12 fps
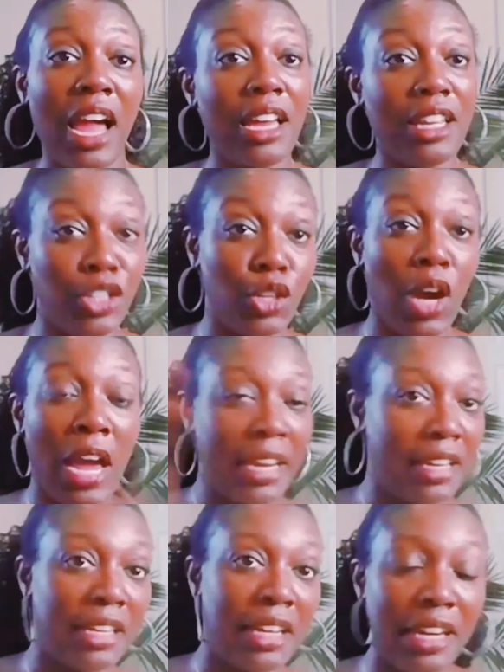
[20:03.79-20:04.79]
you know, I
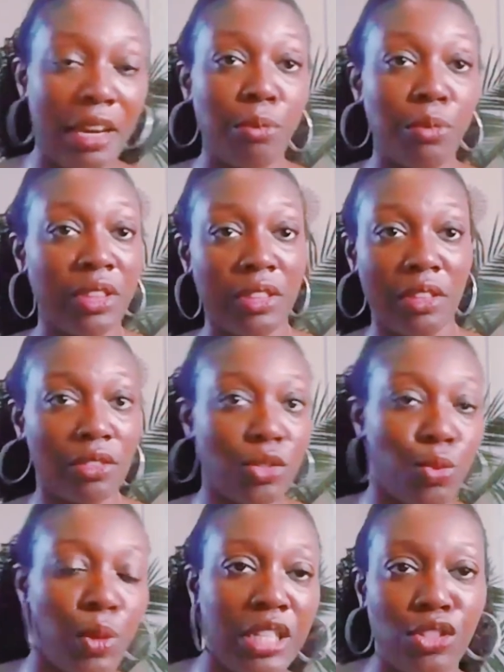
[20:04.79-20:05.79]
didn't end up with
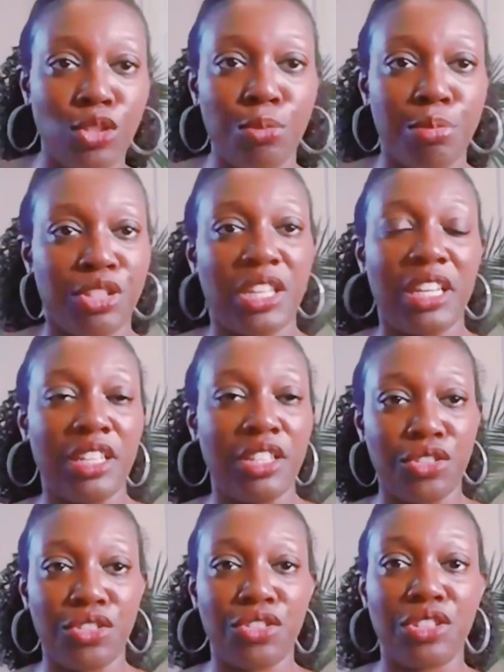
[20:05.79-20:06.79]
22%
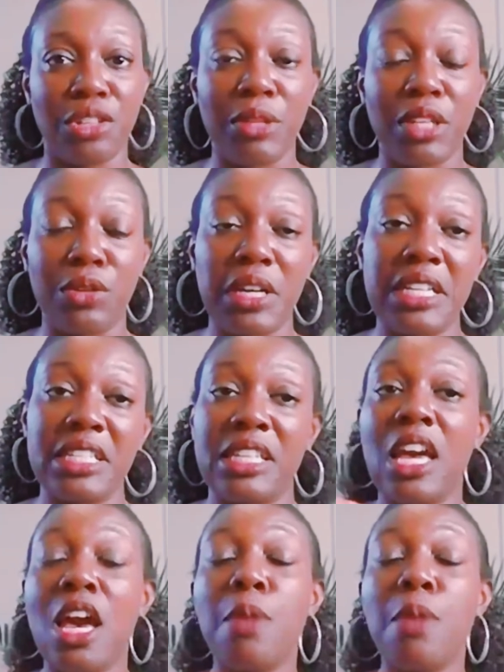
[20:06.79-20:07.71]
interest or something crazy.